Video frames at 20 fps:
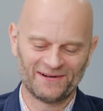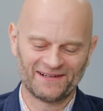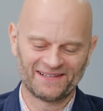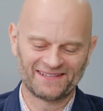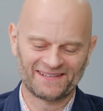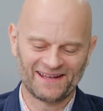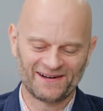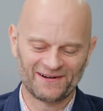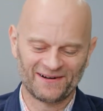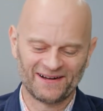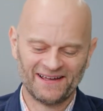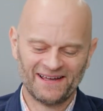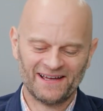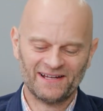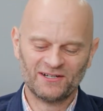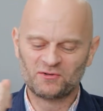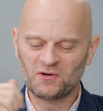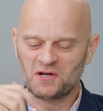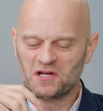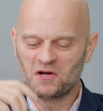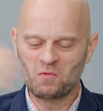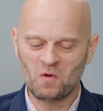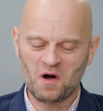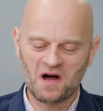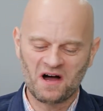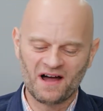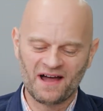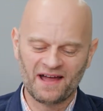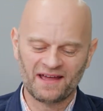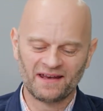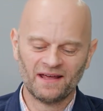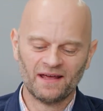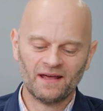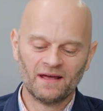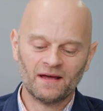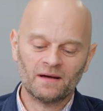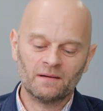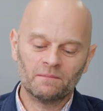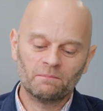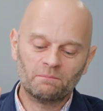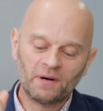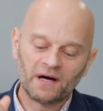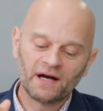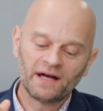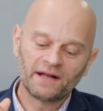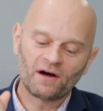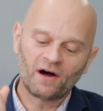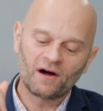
cetera, drink wine, but